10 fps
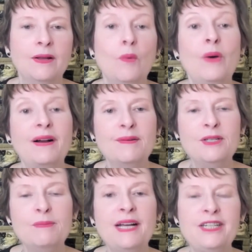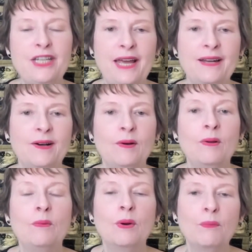Welcome to my channel,
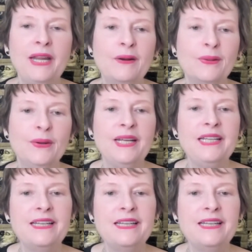where we are learning